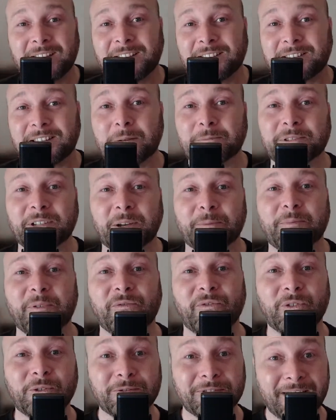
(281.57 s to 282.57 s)
Thumbs up if
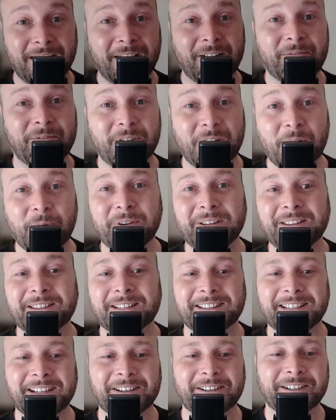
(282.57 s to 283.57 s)
you love knowing that
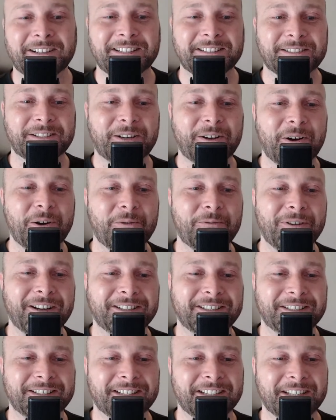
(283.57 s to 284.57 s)
there is a car
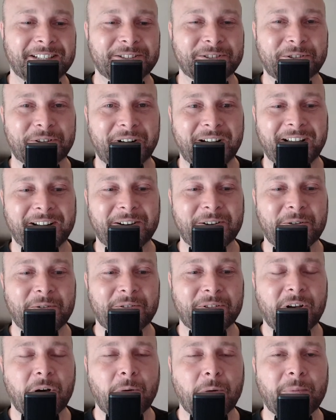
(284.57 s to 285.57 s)
wash in Tryon,
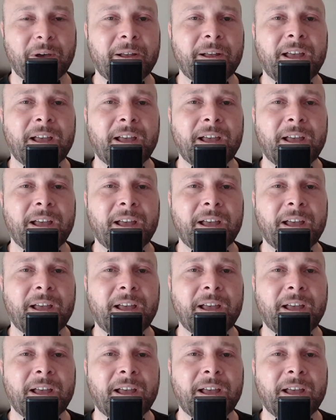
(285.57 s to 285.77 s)
Oklahoma.